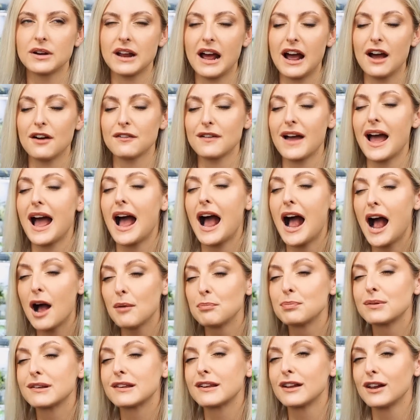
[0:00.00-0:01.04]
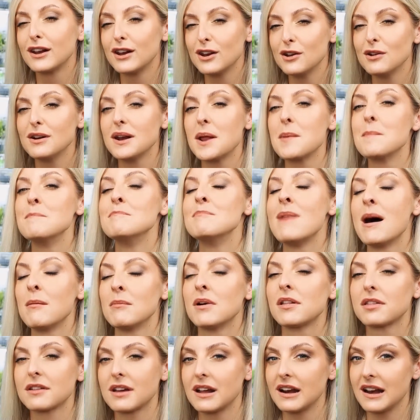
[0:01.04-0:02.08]
would have absolutely
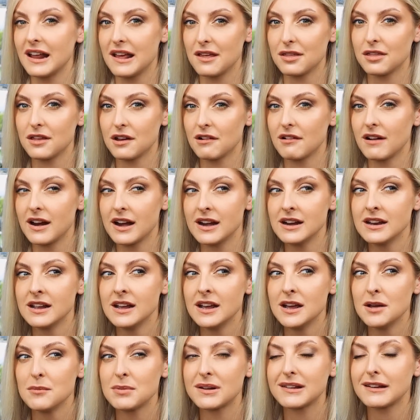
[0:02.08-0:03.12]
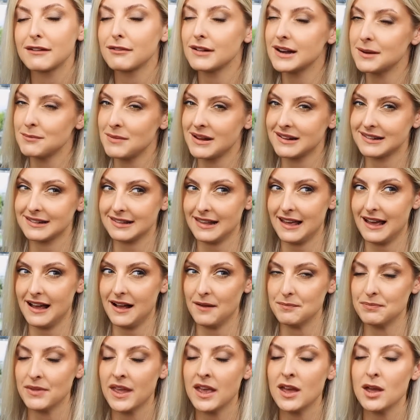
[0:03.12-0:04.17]
mammoth Calathea in, because I really miss that.